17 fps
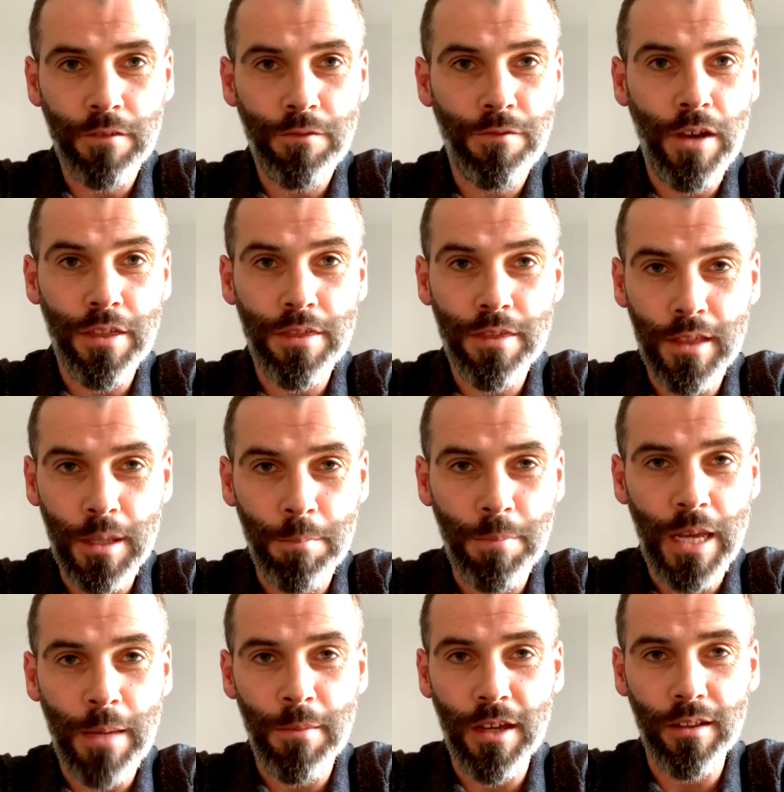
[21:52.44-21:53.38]
fifth in the
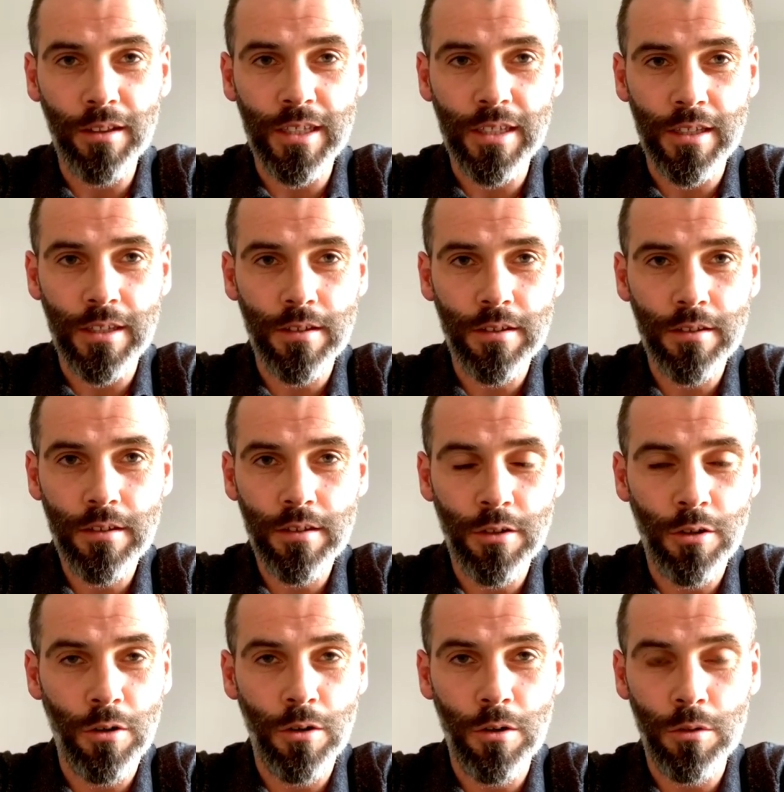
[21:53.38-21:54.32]
Premier League,
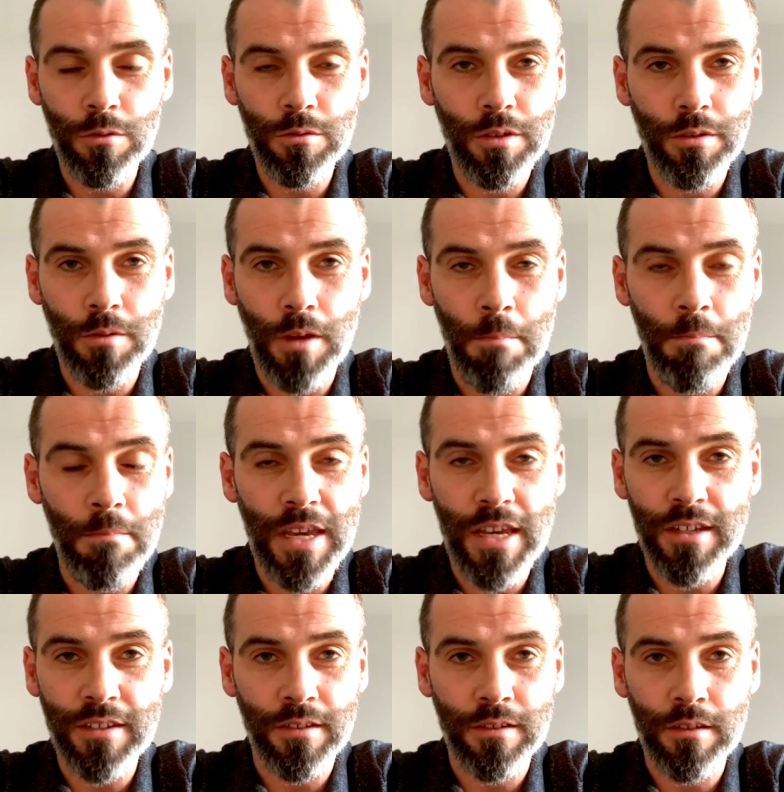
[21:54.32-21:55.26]
you know,
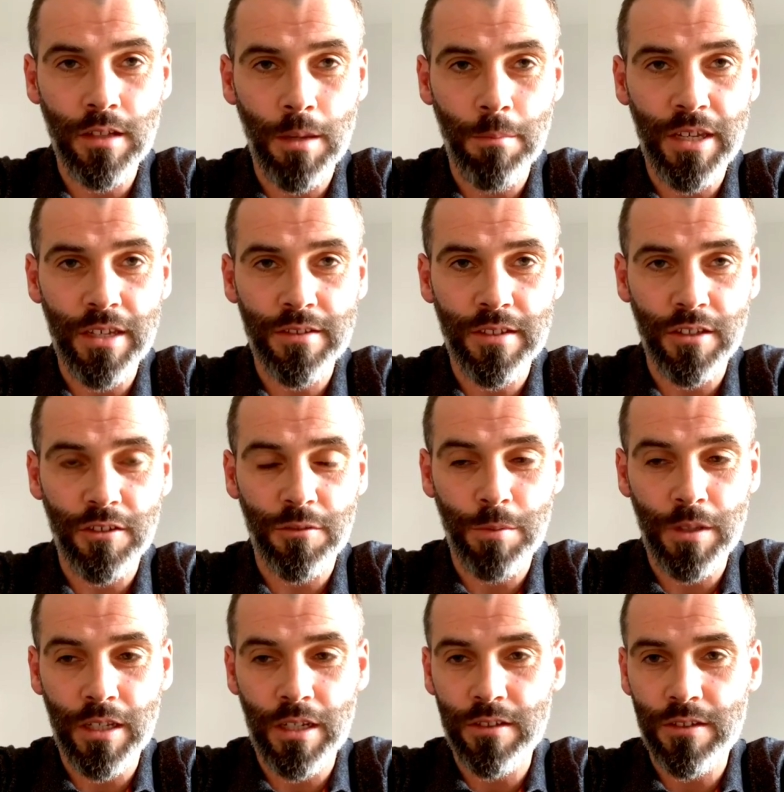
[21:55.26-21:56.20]
amazing, amazing
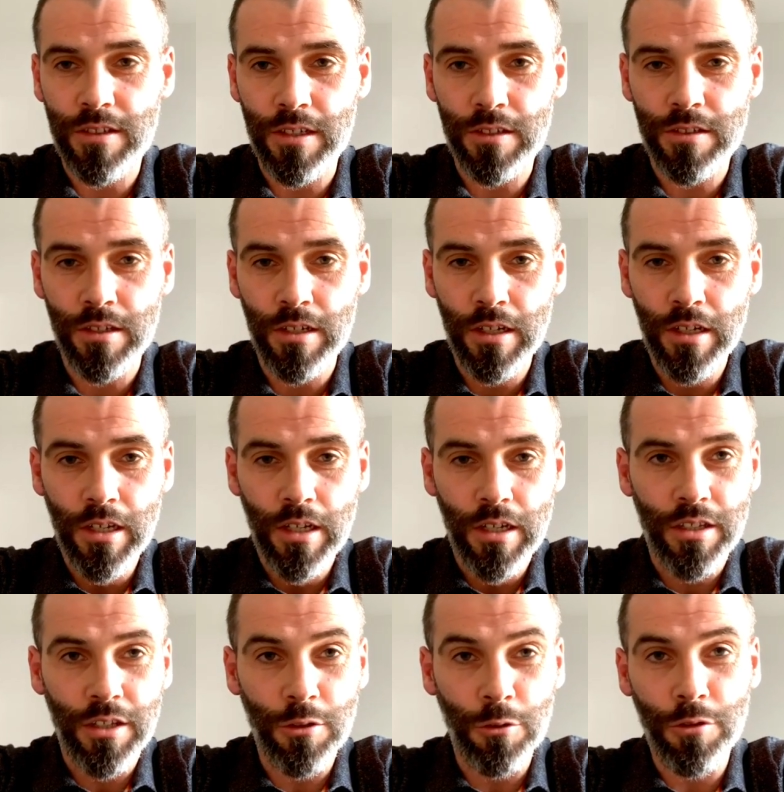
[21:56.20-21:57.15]
experiences.
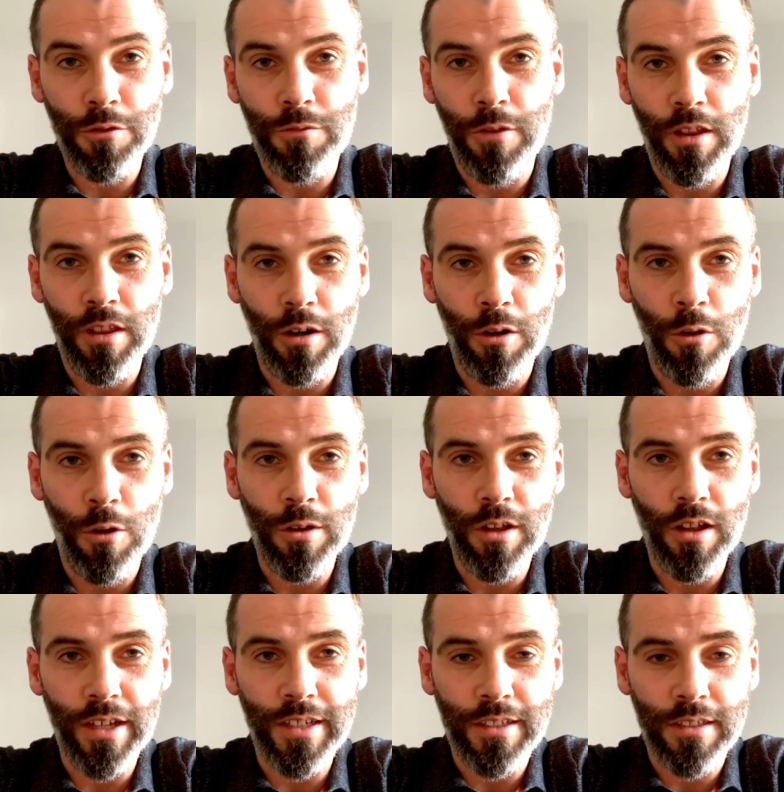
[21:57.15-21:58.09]
And you look further along
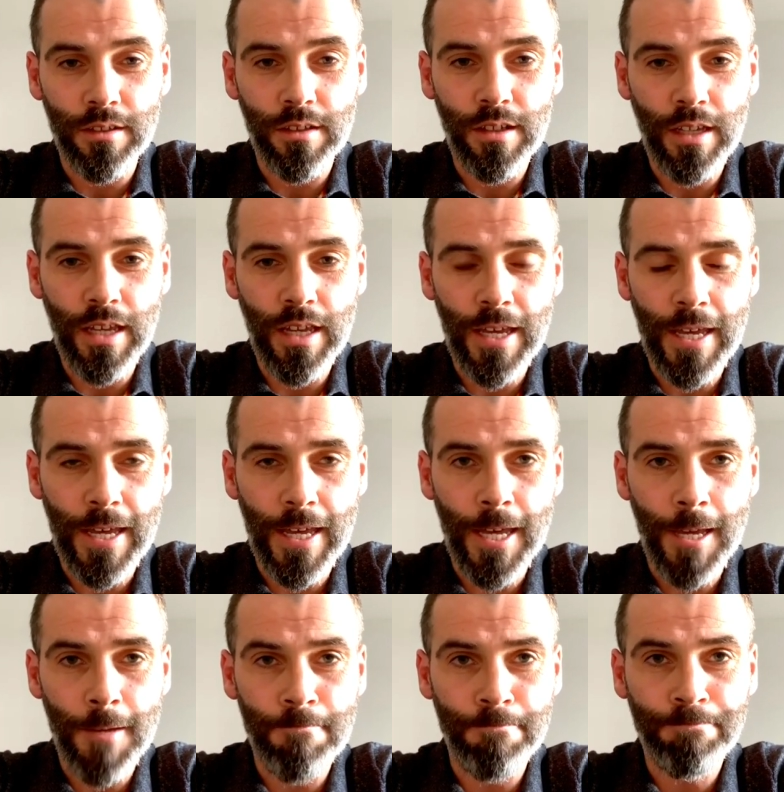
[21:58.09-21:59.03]
the
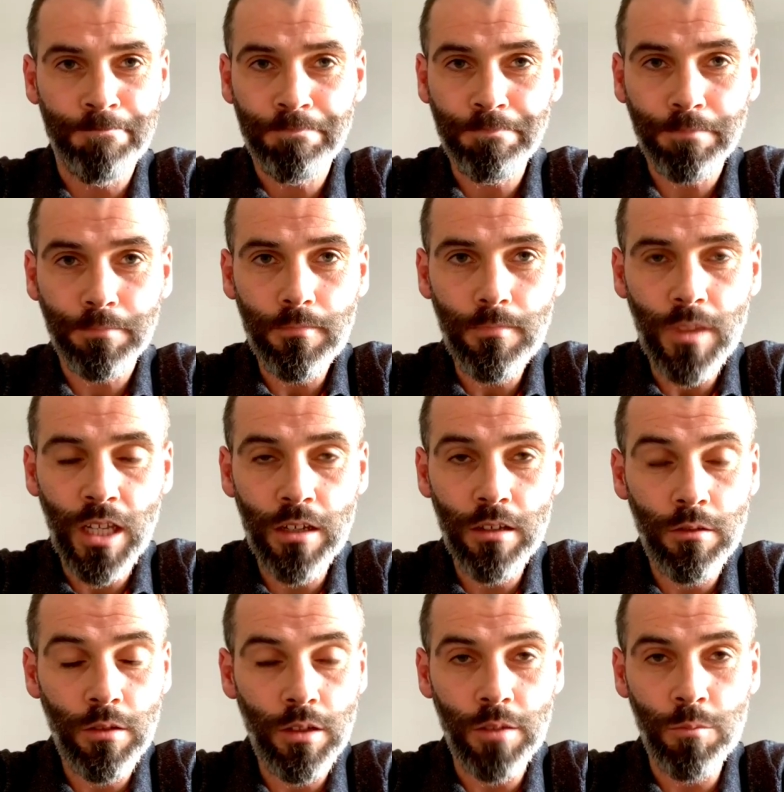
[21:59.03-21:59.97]
line,
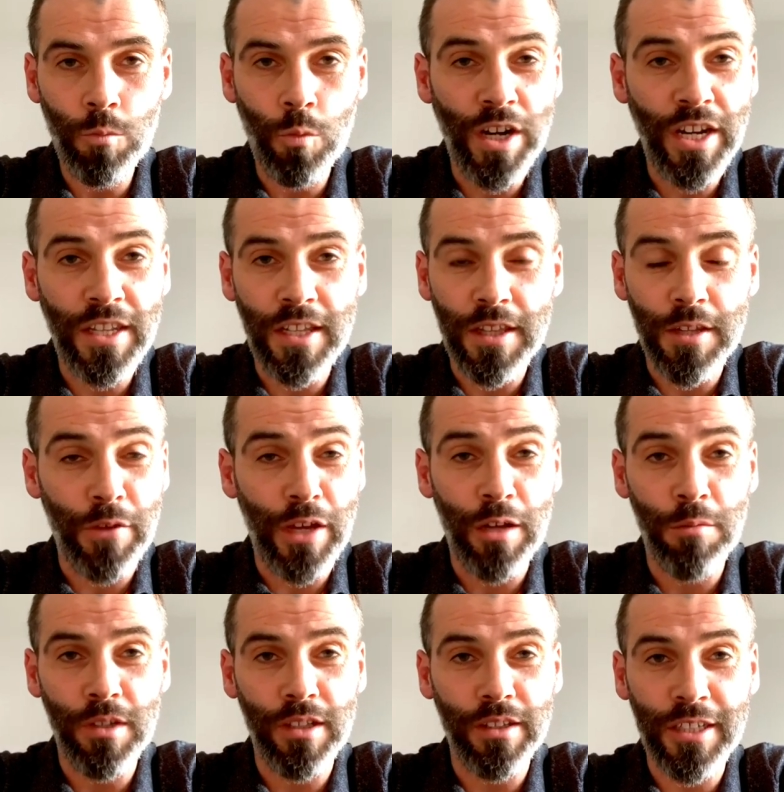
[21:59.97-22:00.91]
winning the
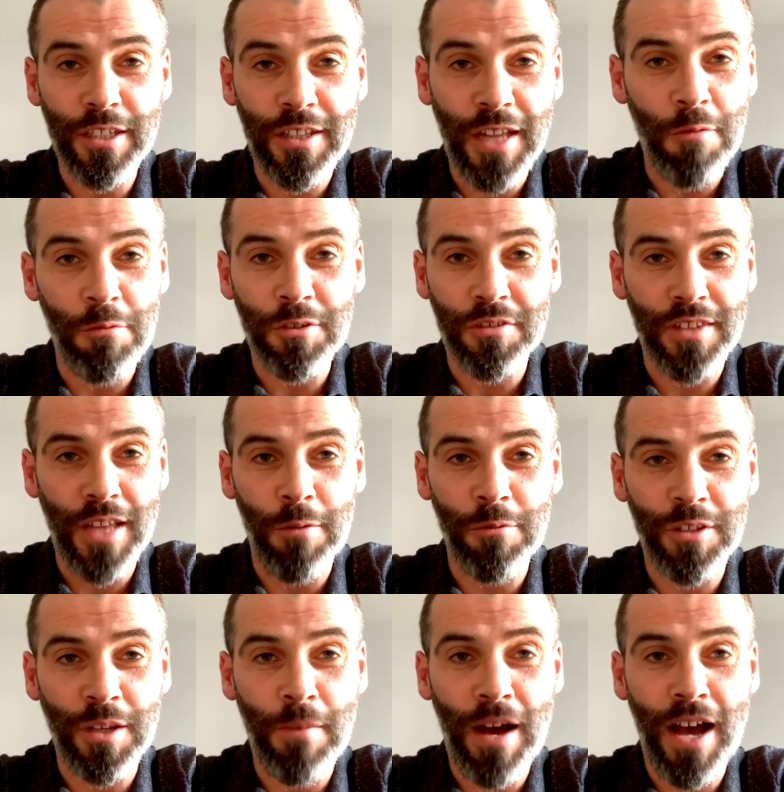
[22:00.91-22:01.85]
Development League, that
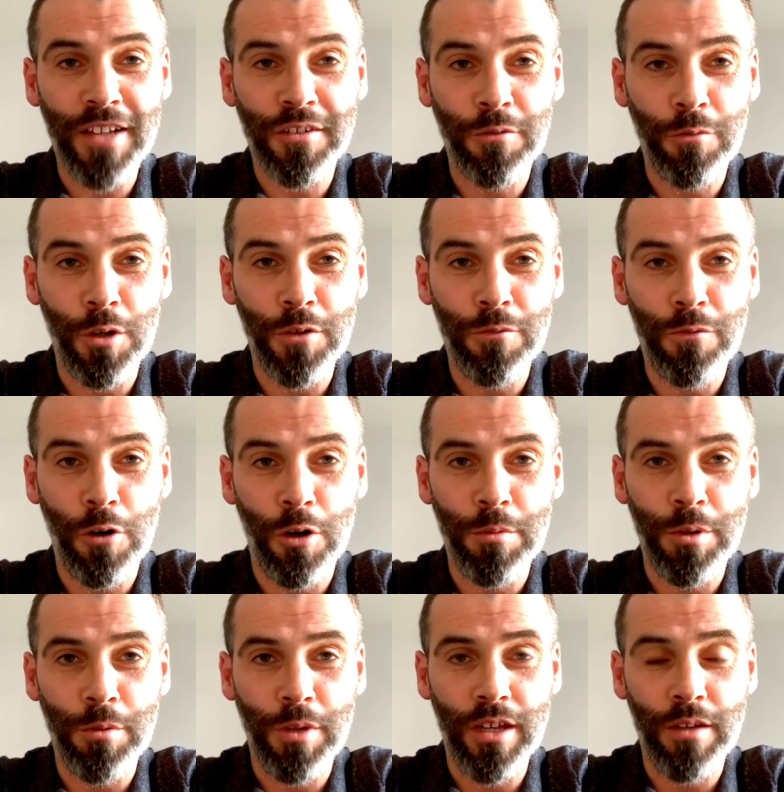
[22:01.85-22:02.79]
was a massive win
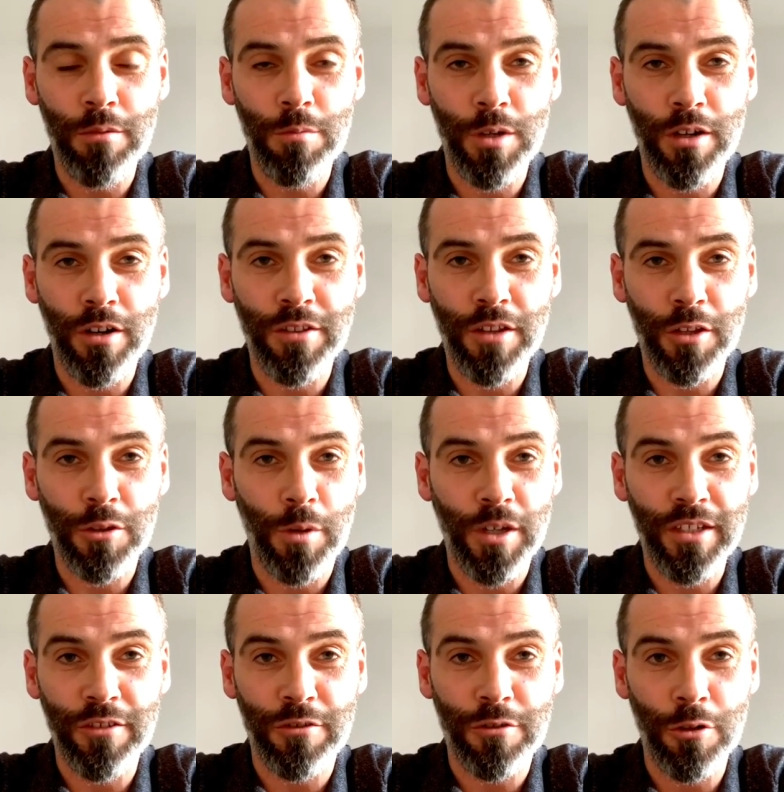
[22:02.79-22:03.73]
for me. We're under
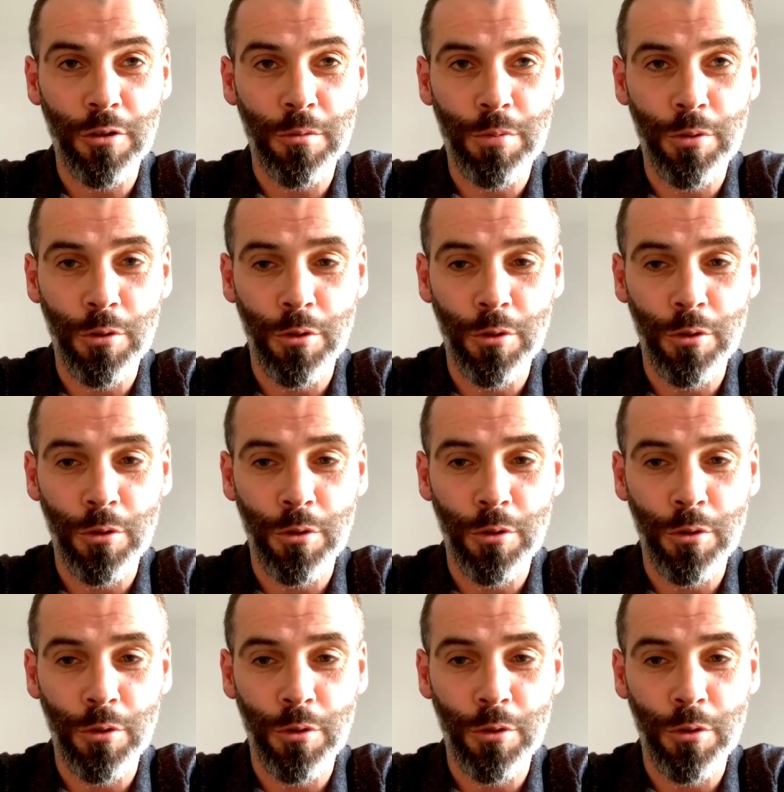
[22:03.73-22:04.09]
20s group